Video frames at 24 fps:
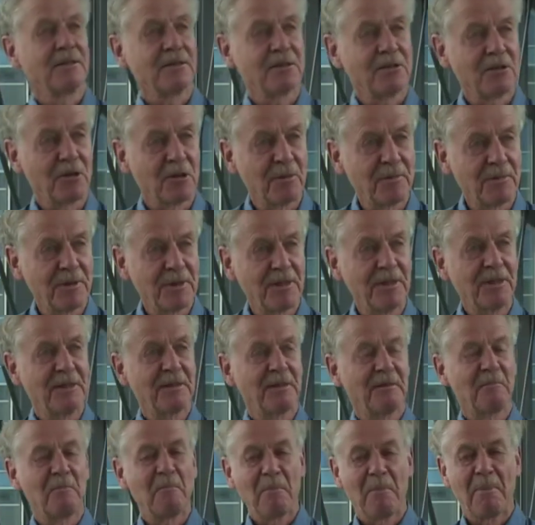Germany
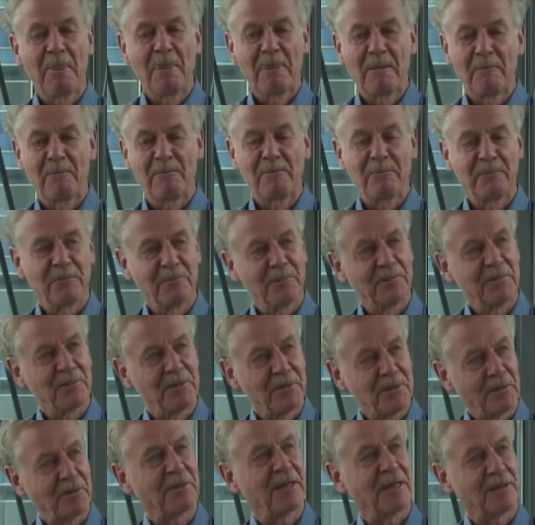
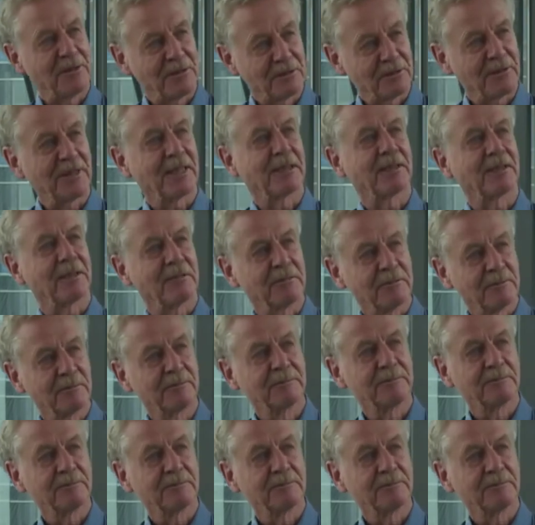not that attractive.